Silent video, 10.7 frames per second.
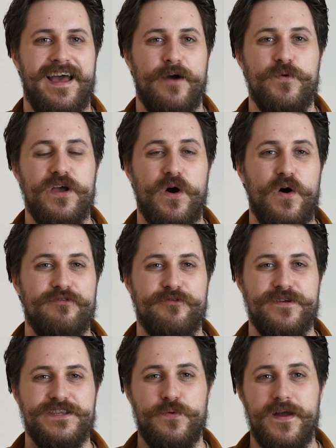And we are
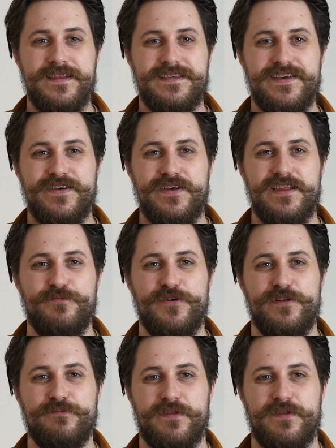offering 20 early bird